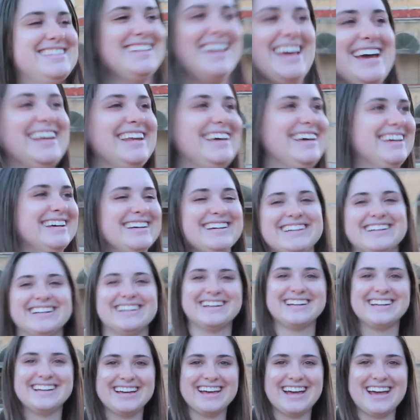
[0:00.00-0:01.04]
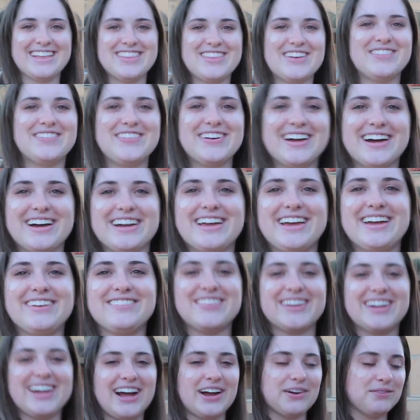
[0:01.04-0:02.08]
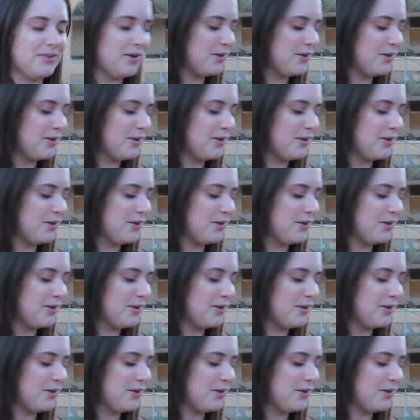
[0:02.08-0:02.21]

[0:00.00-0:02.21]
Danny. And then we got camera guy